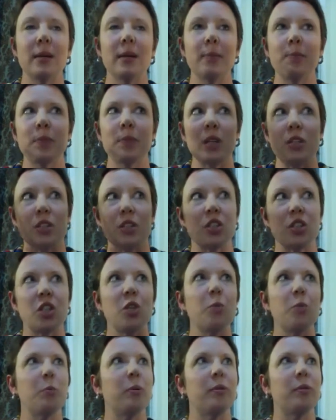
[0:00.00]

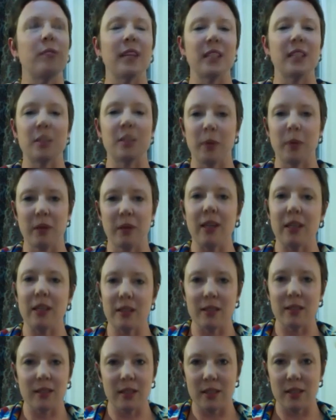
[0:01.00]
soup of
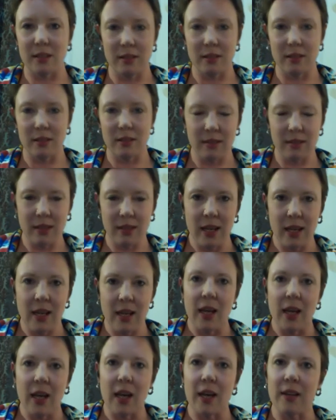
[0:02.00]
experience,
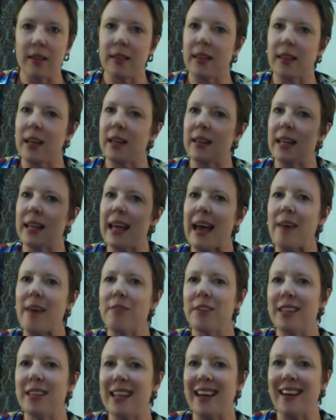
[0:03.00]
and they
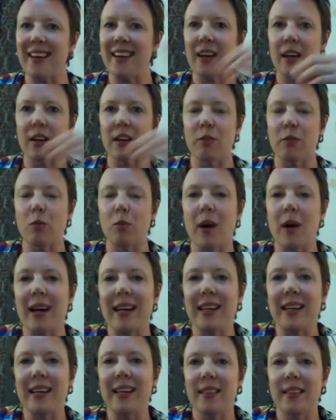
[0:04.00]
haven't yet kind of
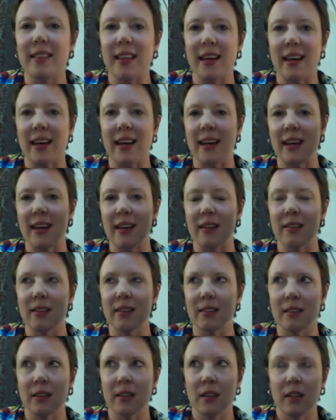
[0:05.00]
wired their
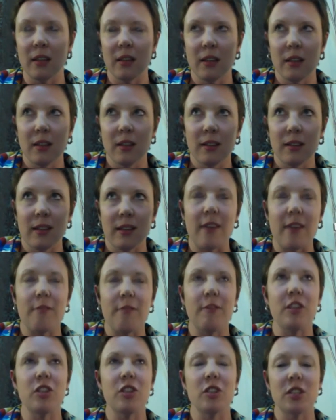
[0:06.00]

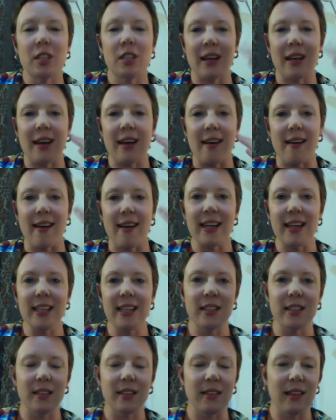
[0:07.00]
vision to their
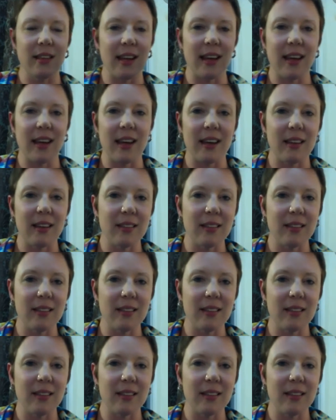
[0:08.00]
eyes and their